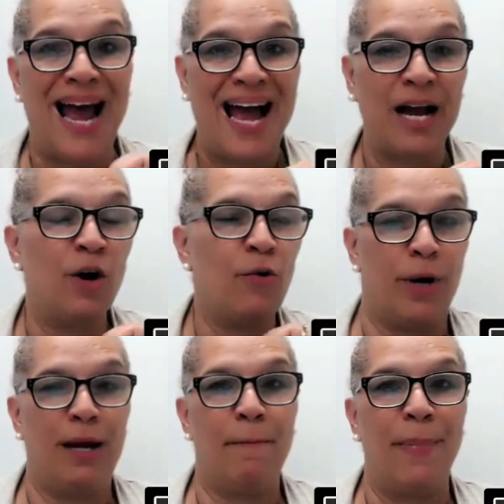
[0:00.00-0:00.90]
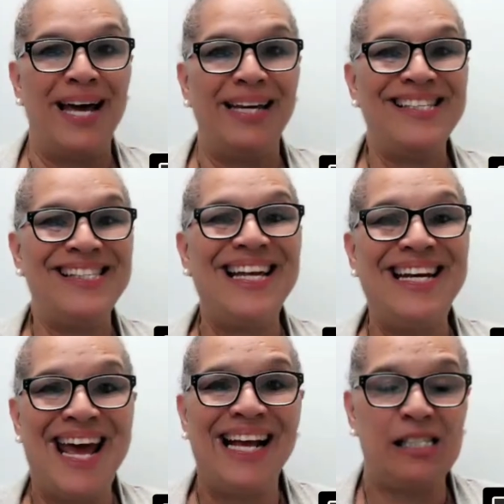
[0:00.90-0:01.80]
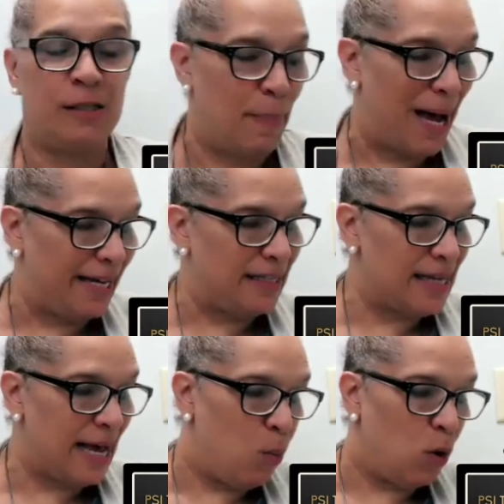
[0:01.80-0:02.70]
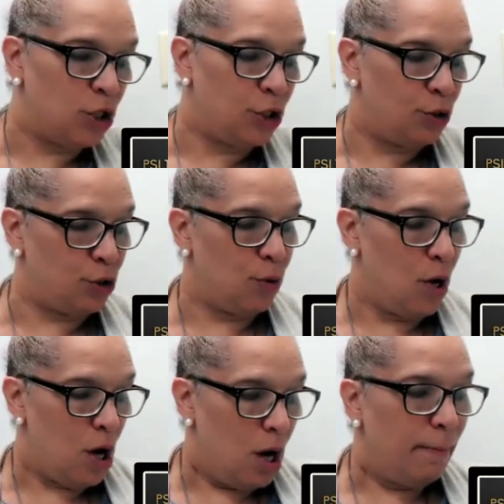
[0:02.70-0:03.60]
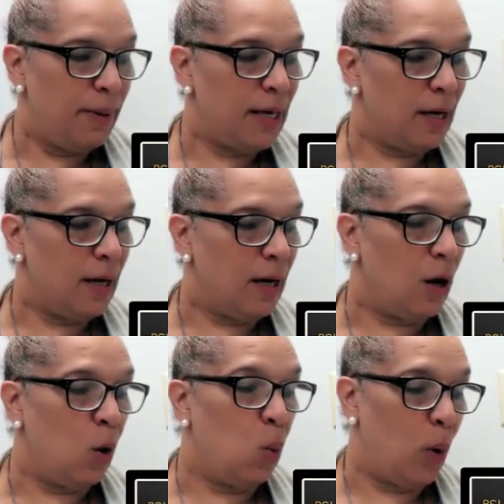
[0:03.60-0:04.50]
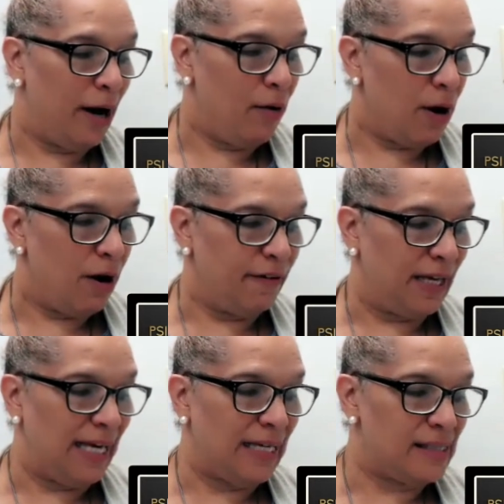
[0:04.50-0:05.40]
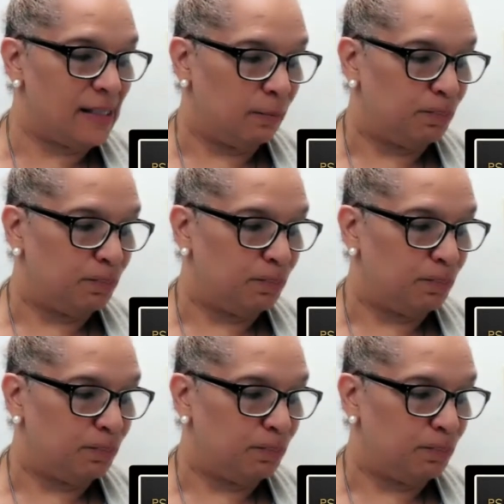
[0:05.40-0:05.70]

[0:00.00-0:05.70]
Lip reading: Anchoring bias. The next bias I want you to be aware of is